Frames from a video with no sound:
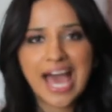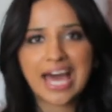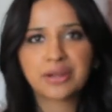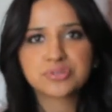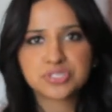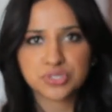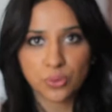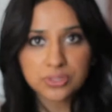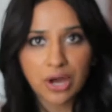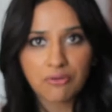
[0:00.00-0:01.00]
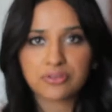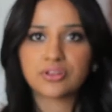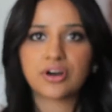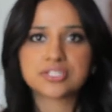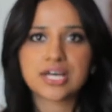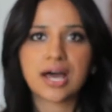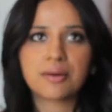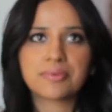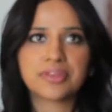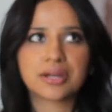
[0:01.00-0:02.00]
and it was sold out for a long
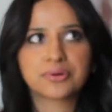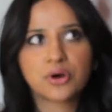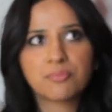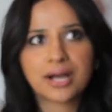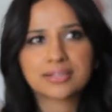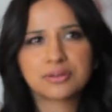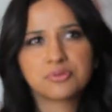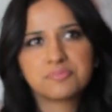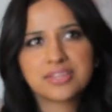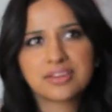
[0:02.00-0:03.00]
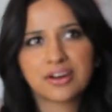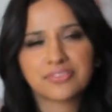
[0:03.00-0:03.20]
time, and then I would go back and it would be there,